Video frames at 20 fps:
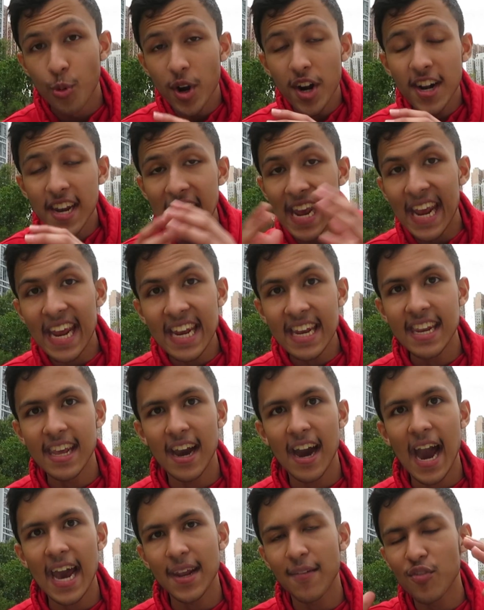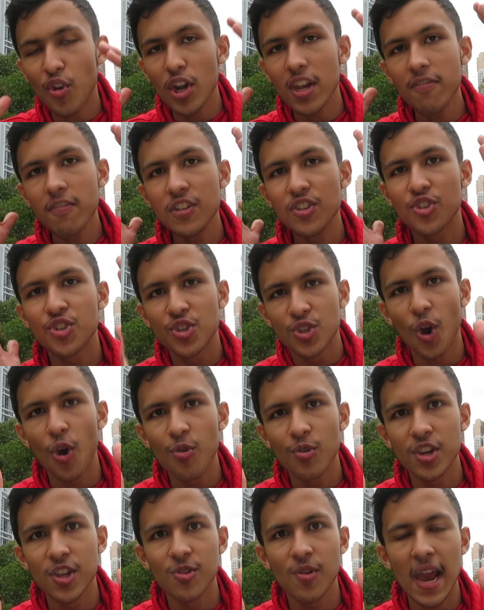we're in India and I've not even
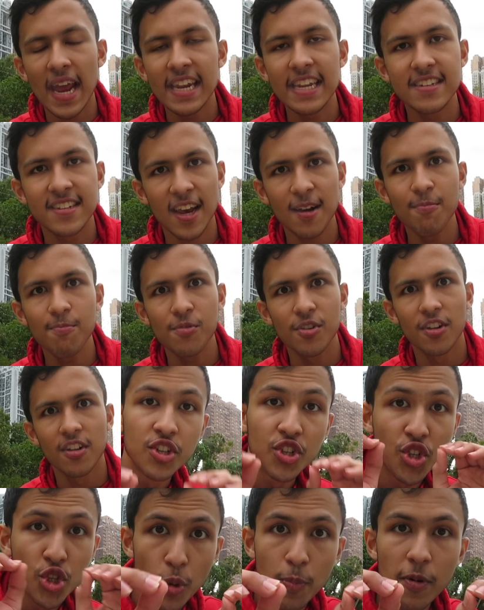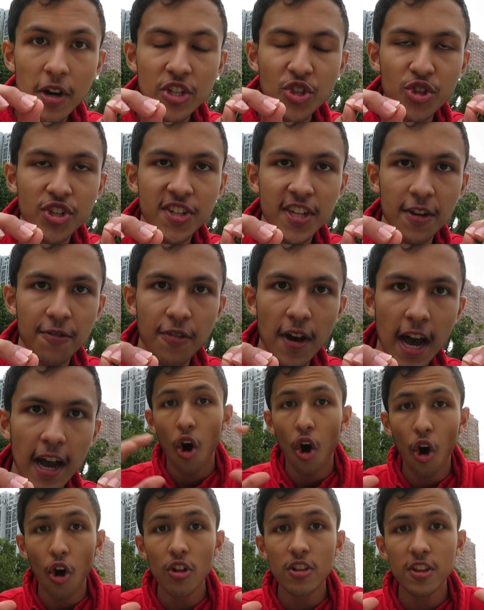shown you any temples. Super interesting
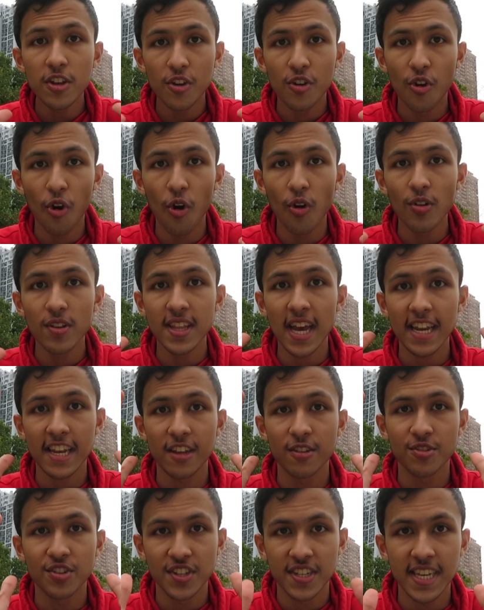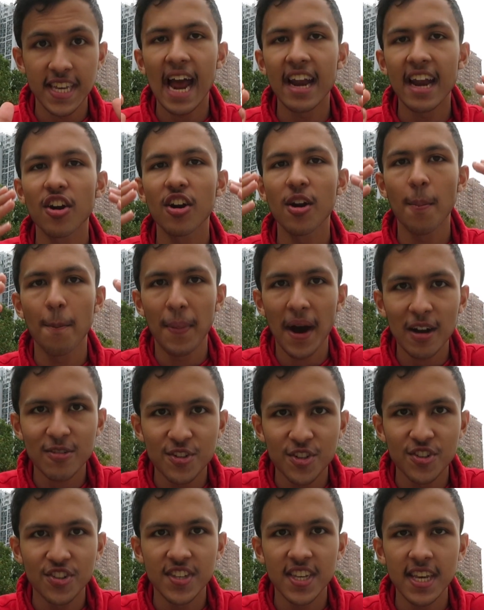fact. All the gold that you see are
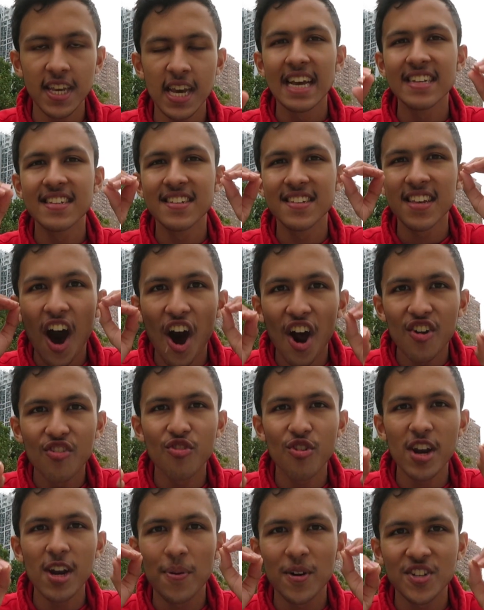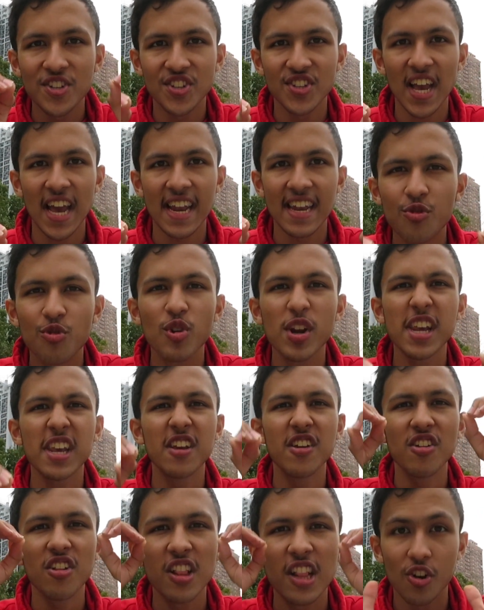about to see is 100%
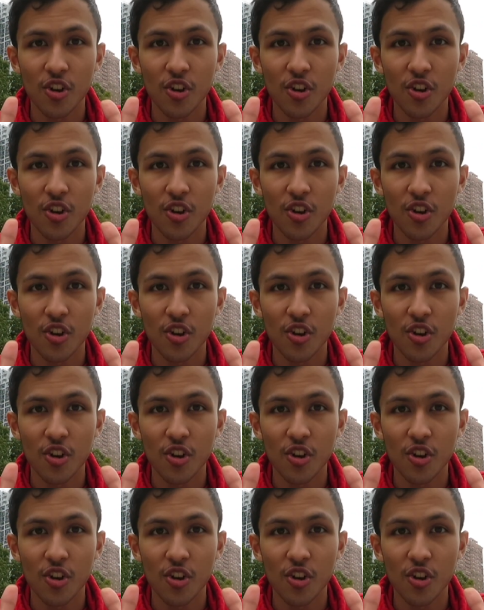real